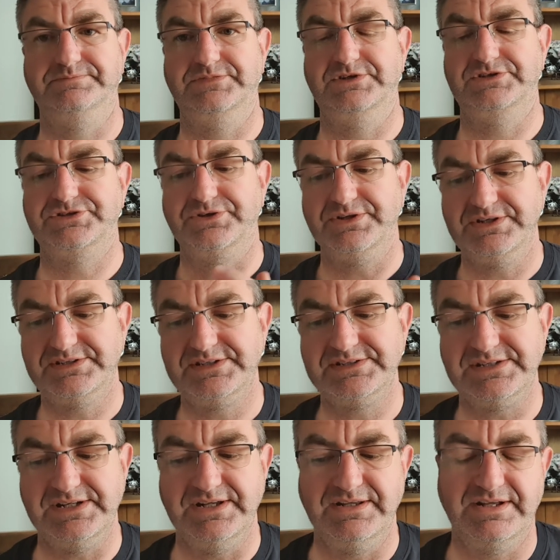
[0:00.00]
So this is
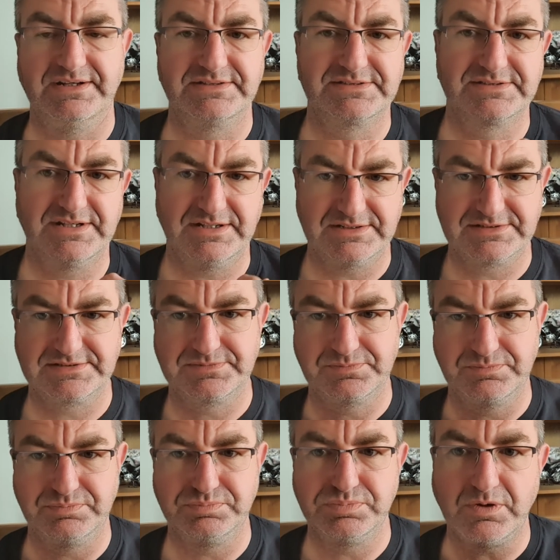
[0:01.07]
it. That's
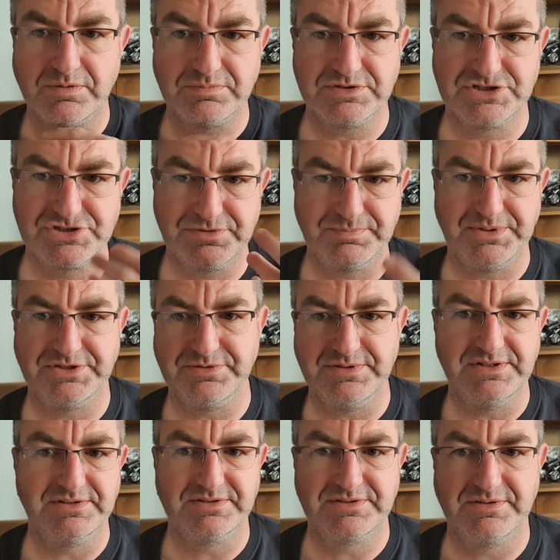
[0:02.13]
what we should be
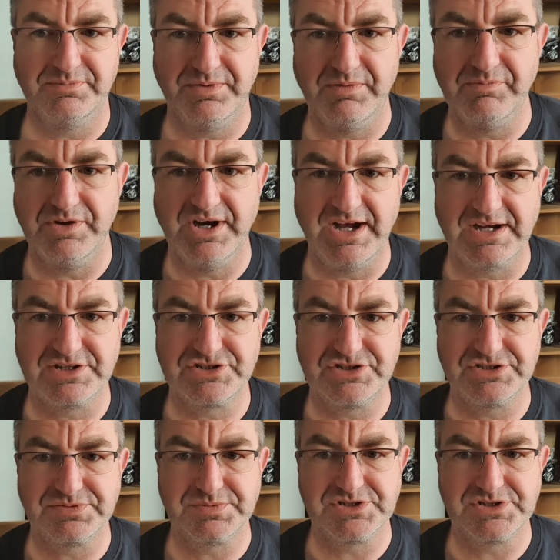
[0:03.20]
doing when we're anxious.